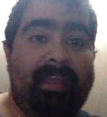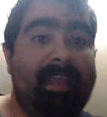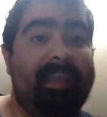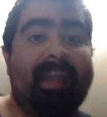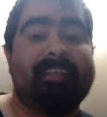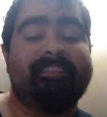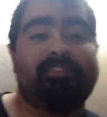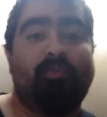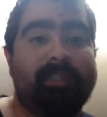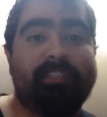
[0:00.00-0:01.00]
Hey guys,
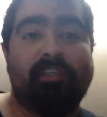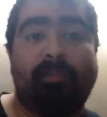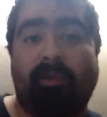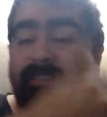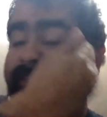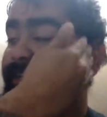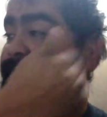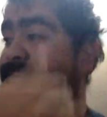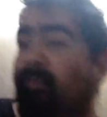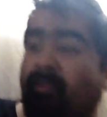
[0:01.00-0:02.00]
it's Original Boris here.